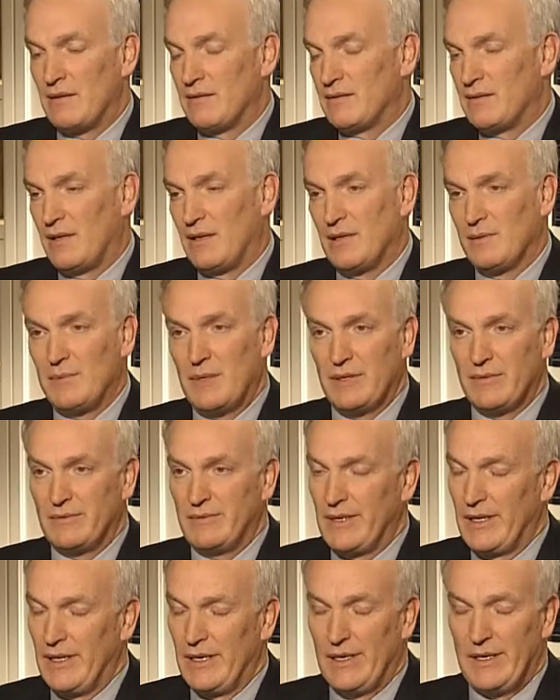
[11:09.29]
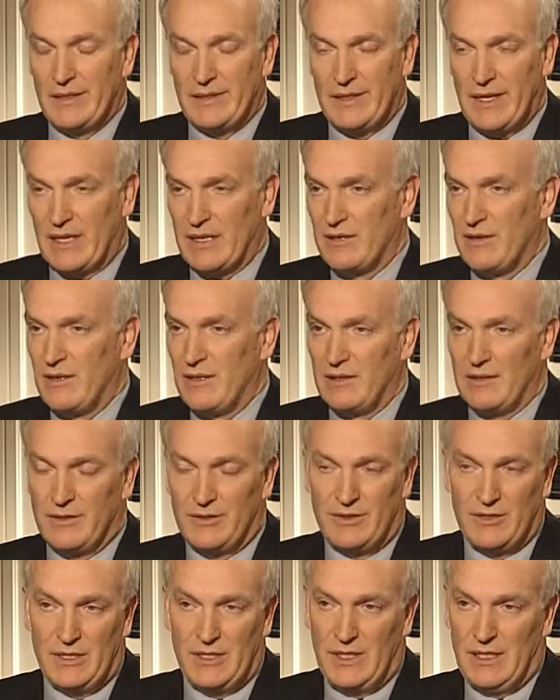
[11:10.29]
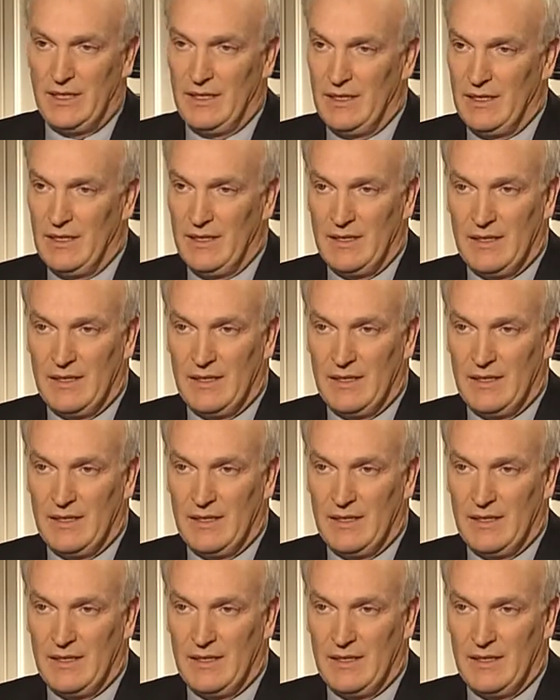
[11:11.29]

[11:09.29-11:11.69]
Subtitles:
it's all about technology,